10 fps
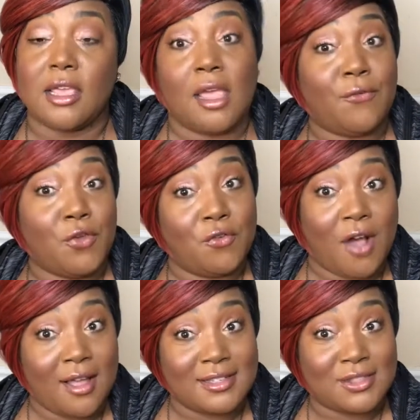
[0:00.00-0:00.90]
If you've
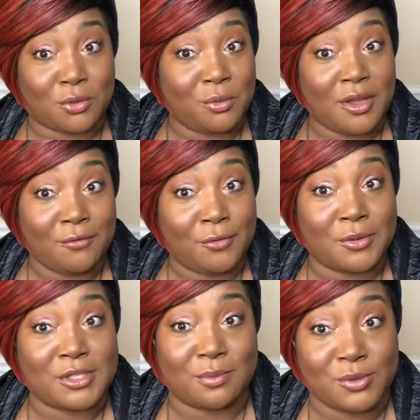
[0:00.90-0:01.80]
gone through
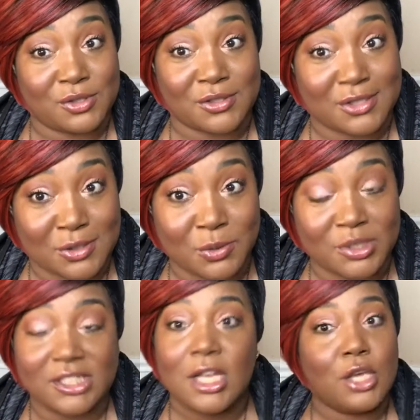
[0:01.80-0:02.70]
Influence Booster
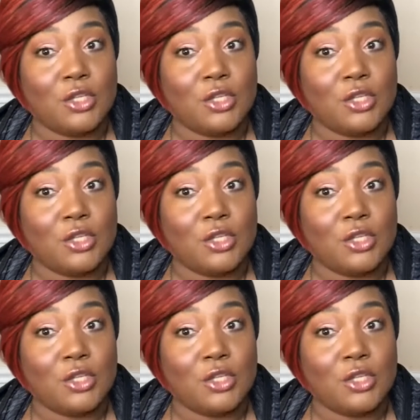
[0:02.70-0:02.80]
School,